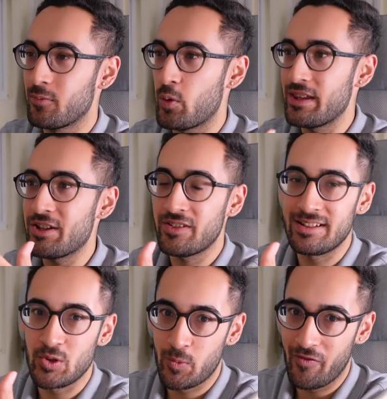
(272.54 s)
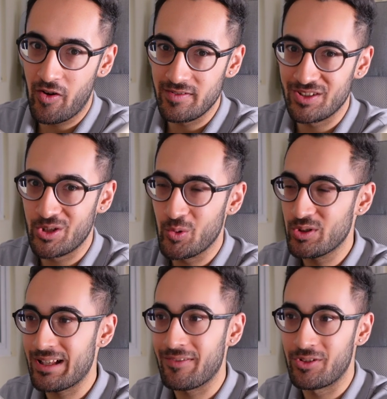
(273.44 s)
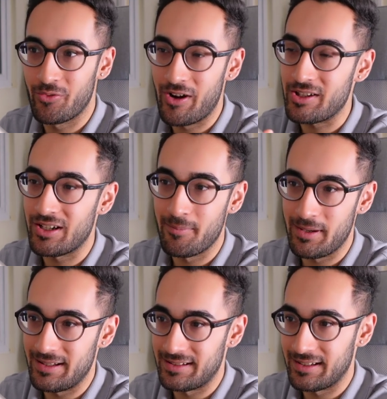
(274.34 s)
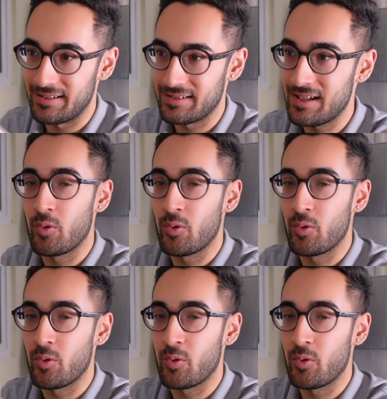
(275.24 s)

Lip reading: With each of these supervisors, you also have to do regular meetings.